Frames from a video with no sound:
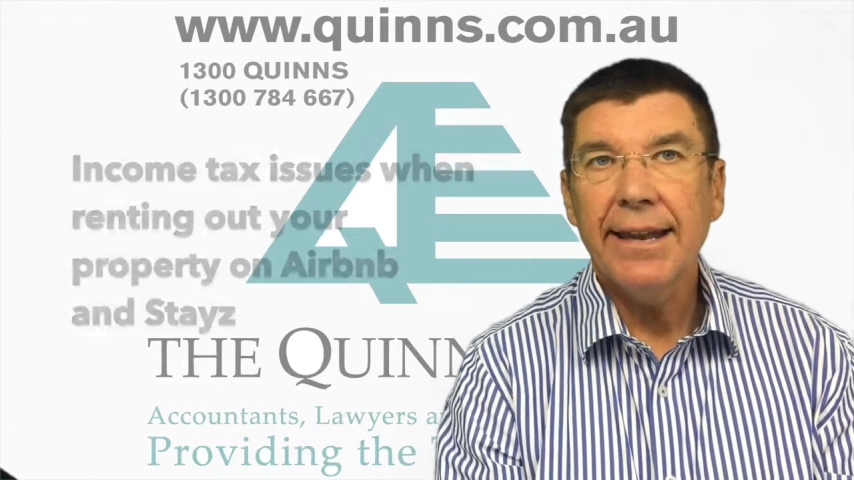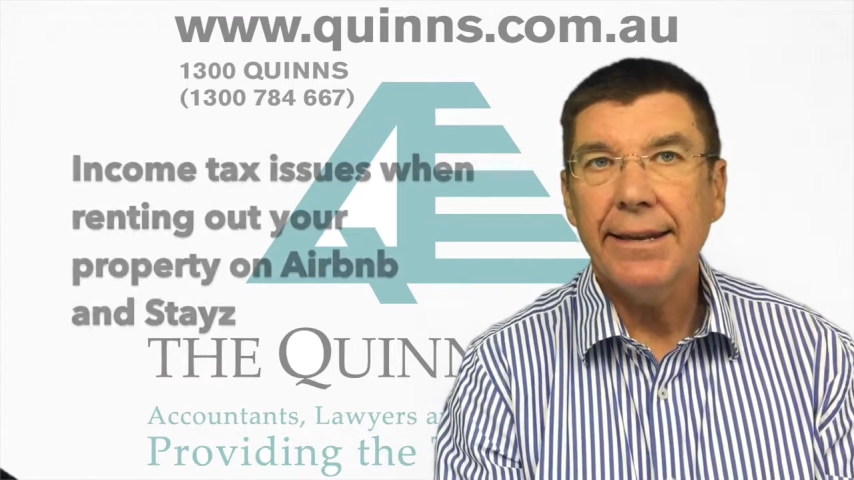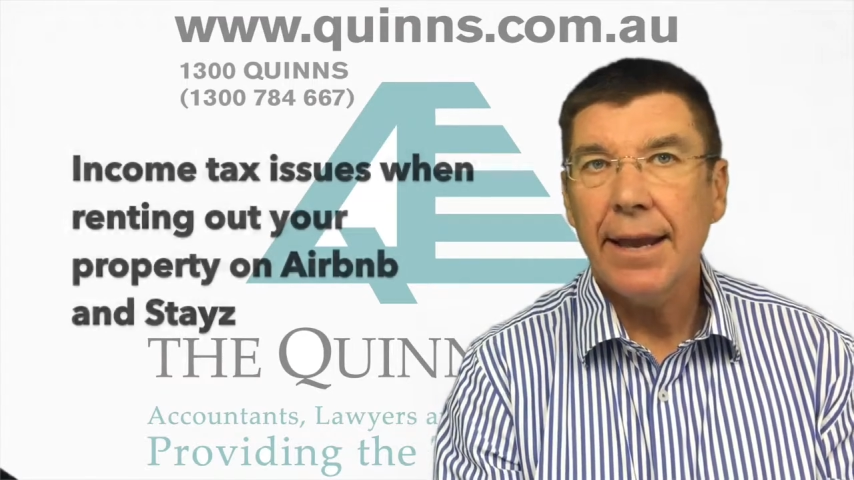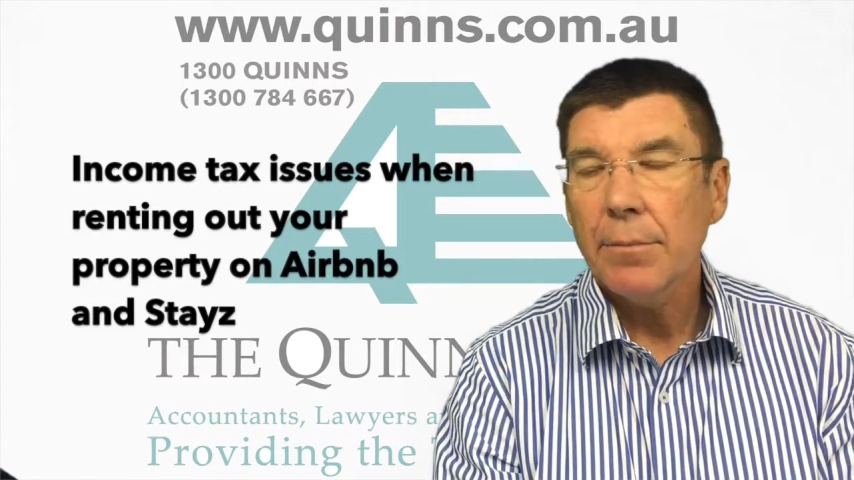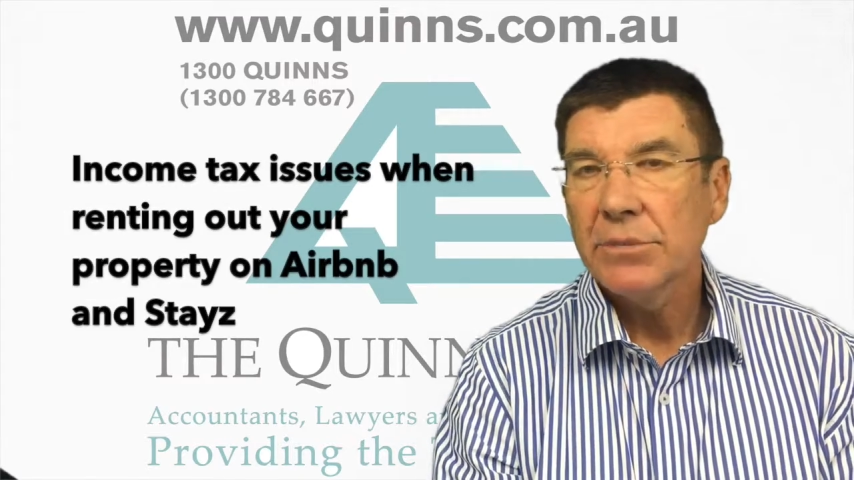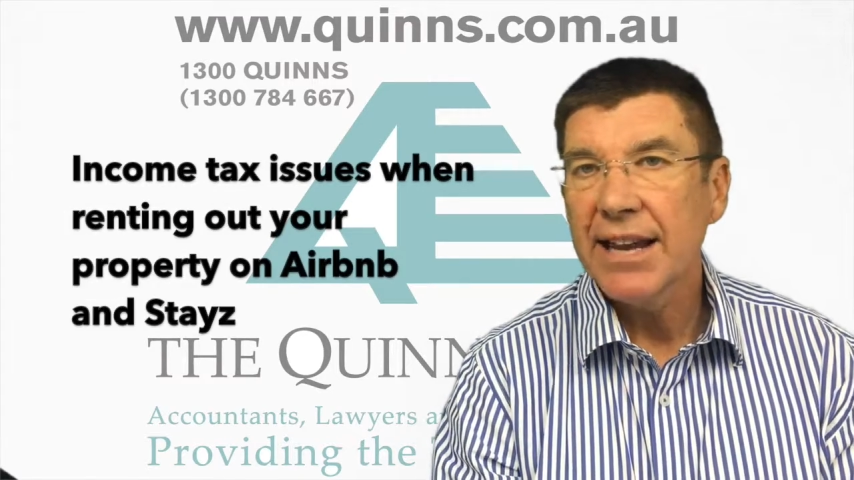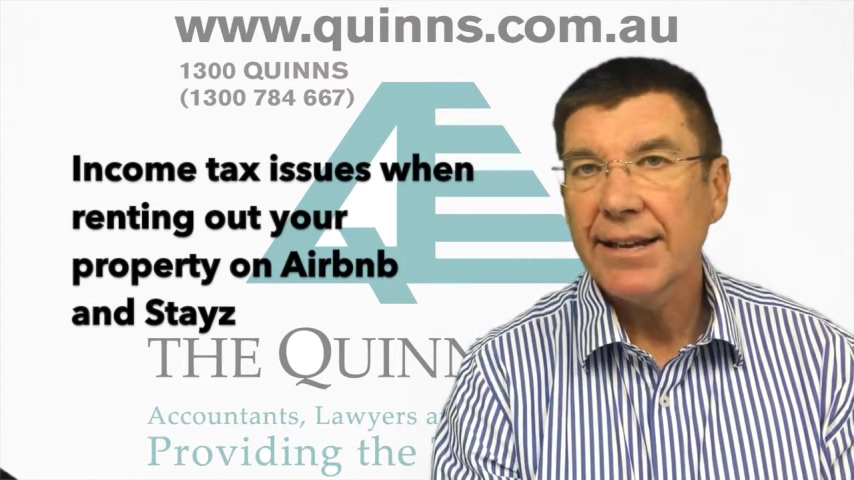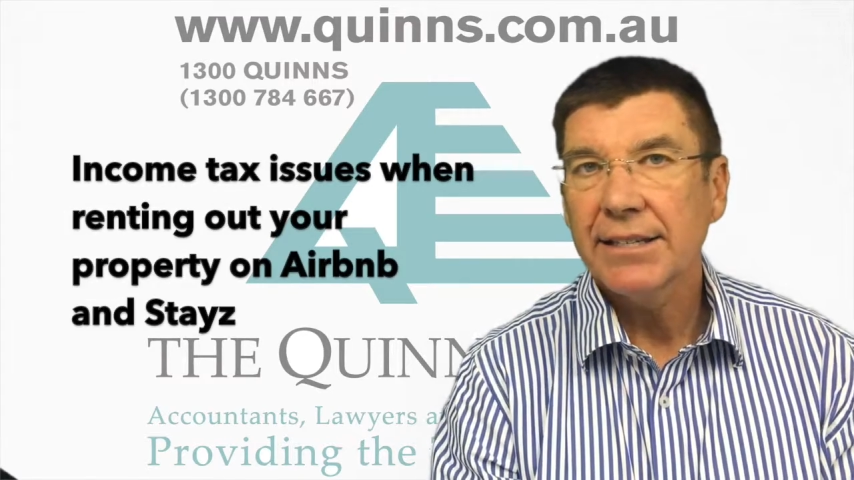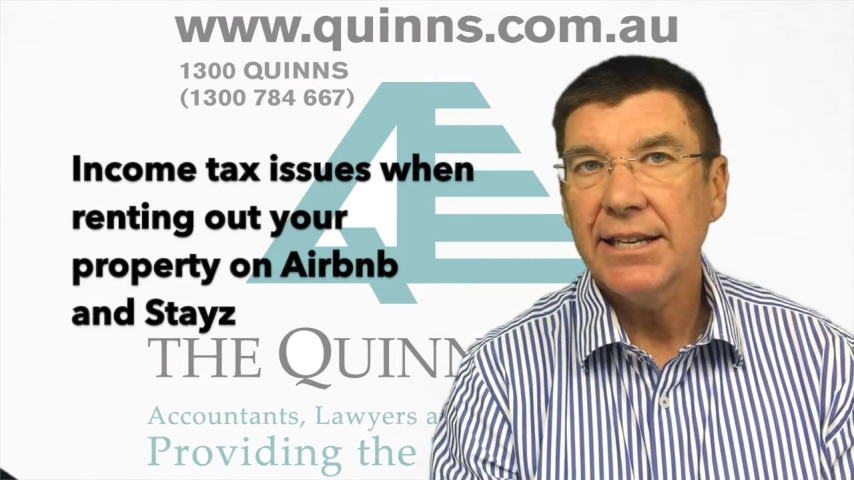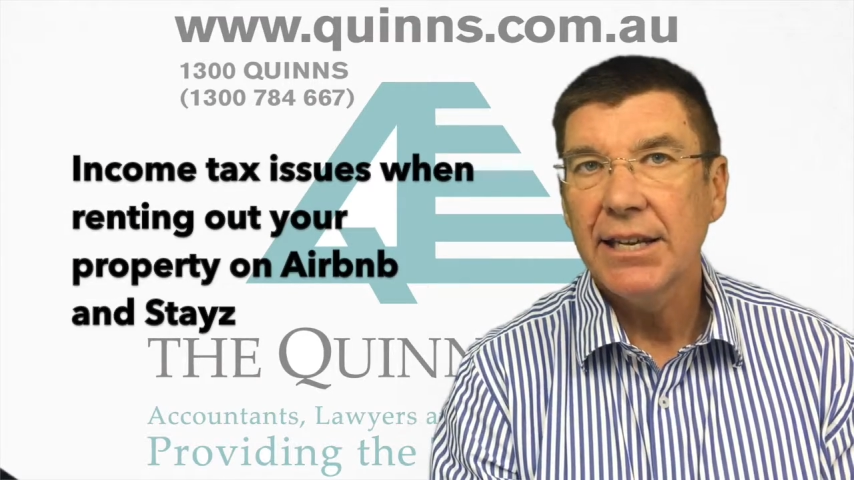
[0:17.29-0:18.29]
income
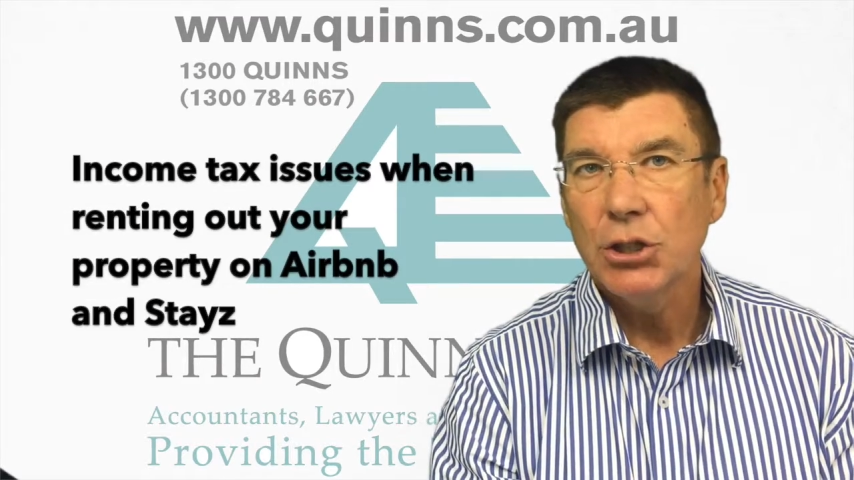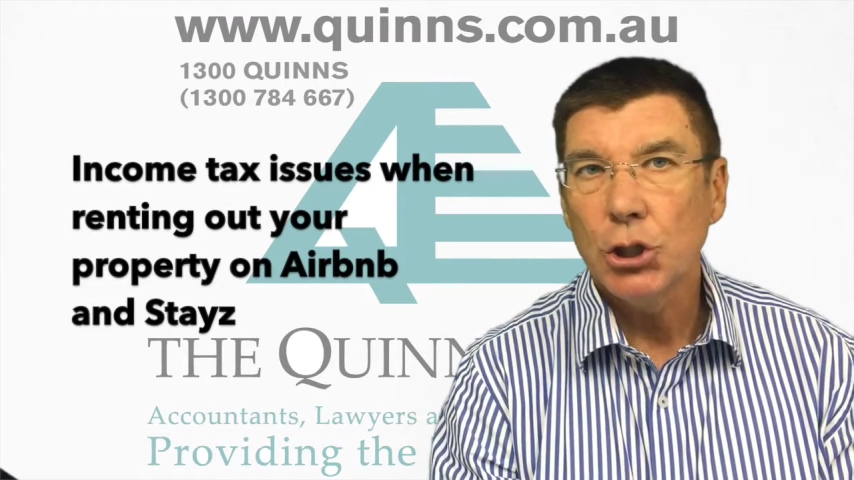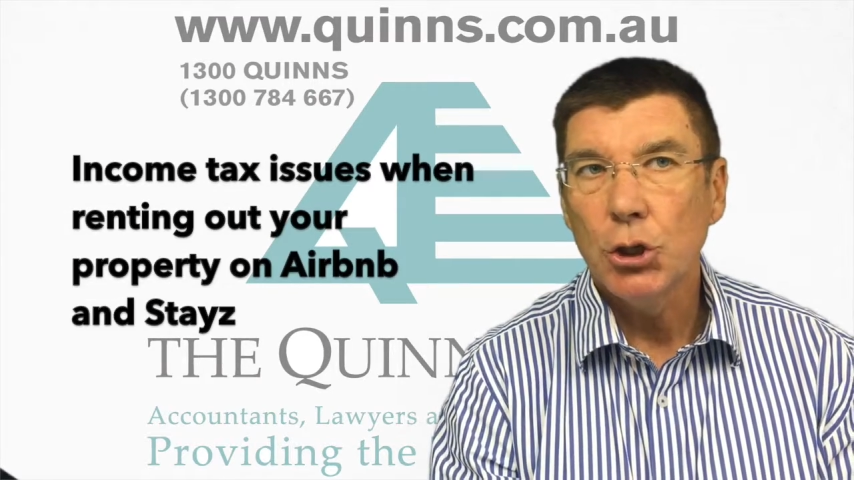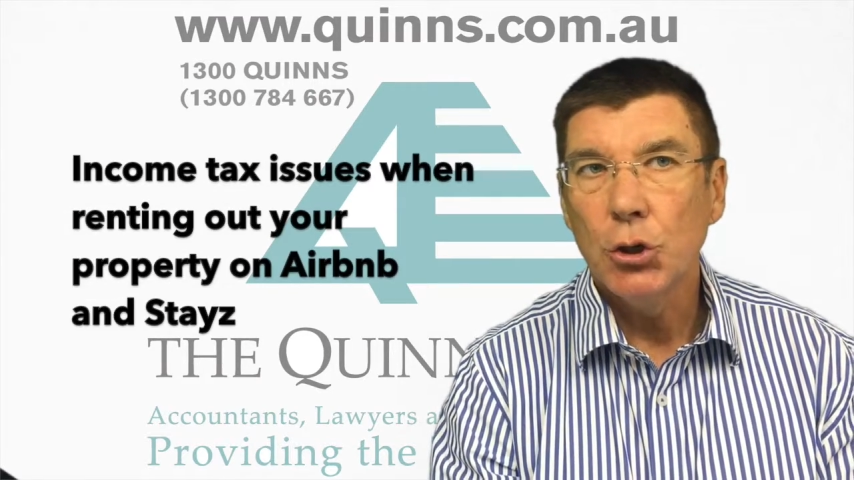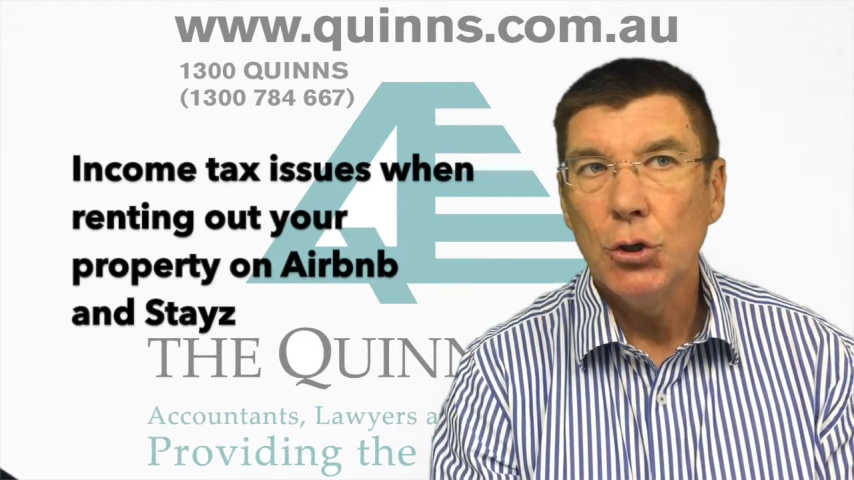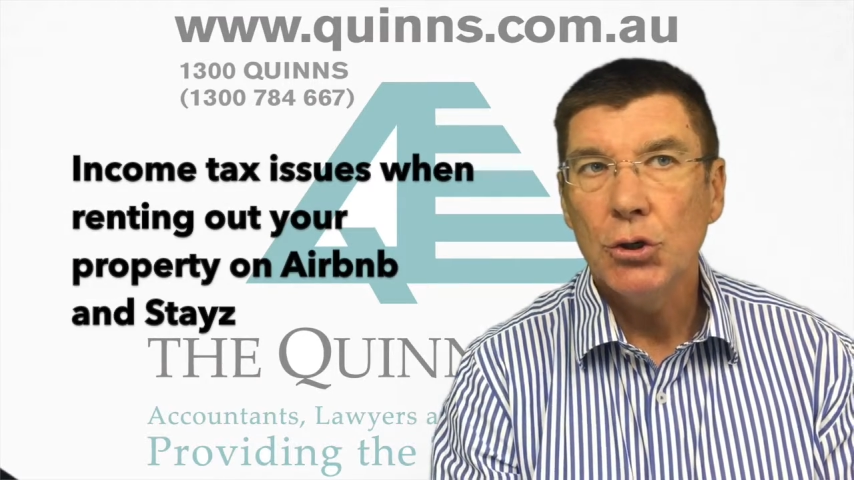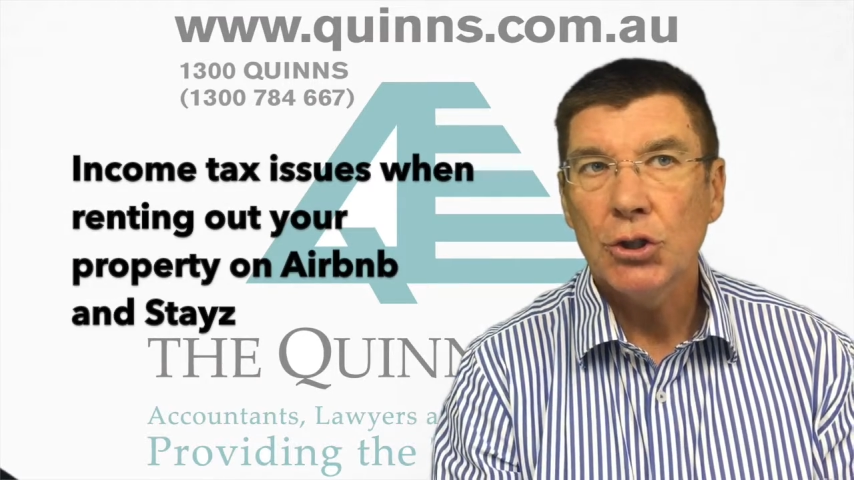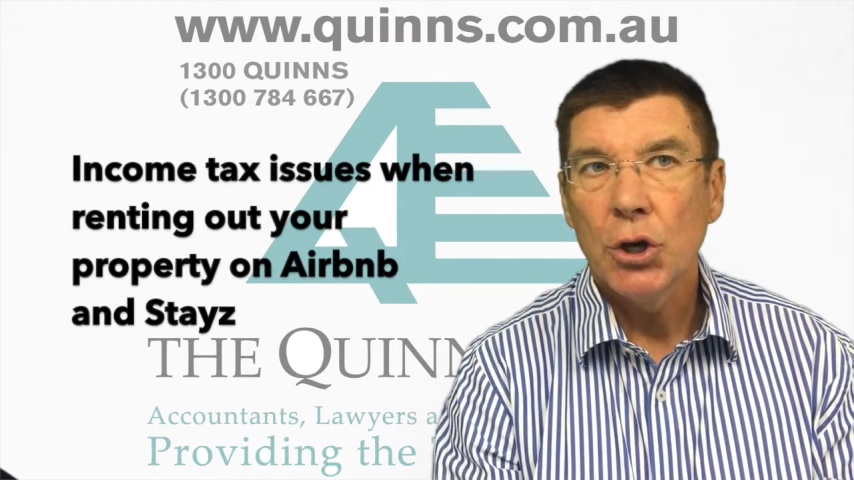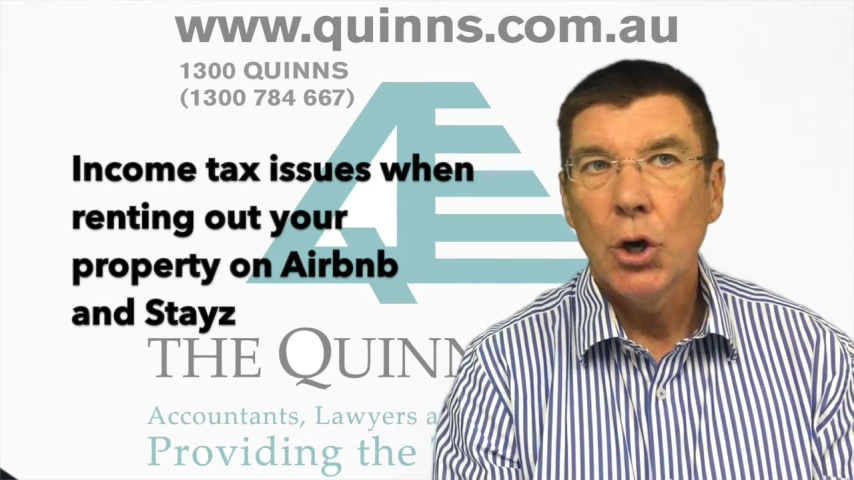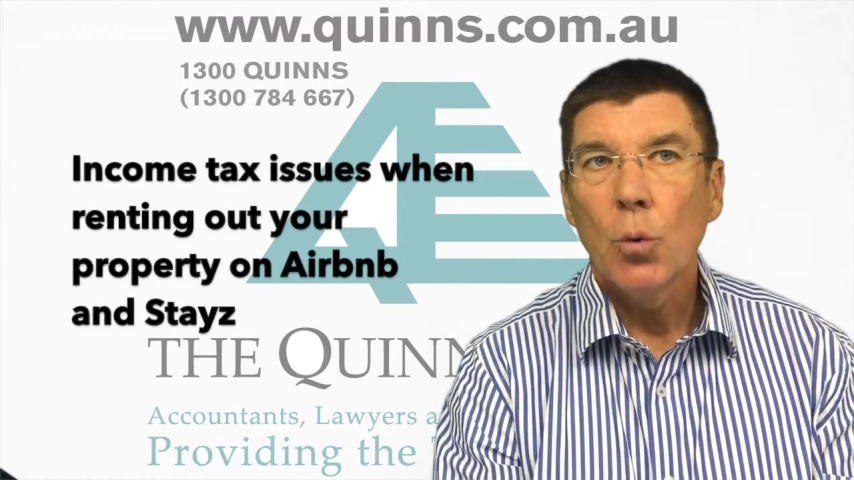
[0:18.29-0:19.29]
tax
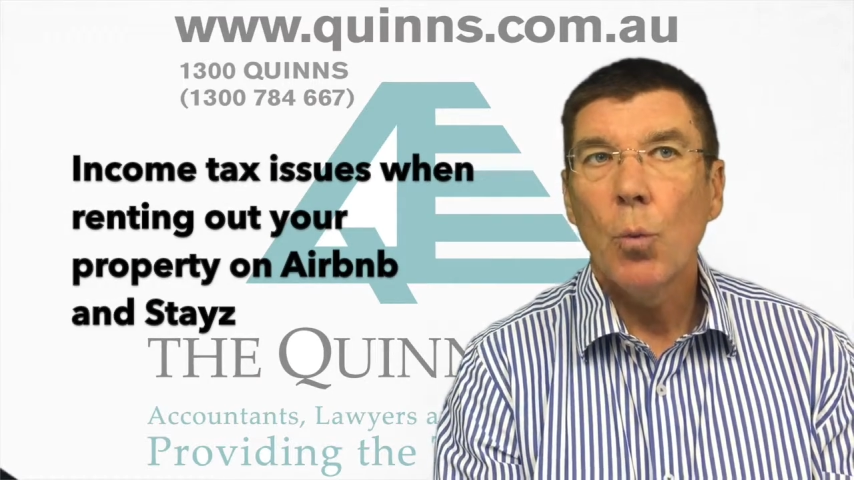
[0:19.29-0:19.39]
issues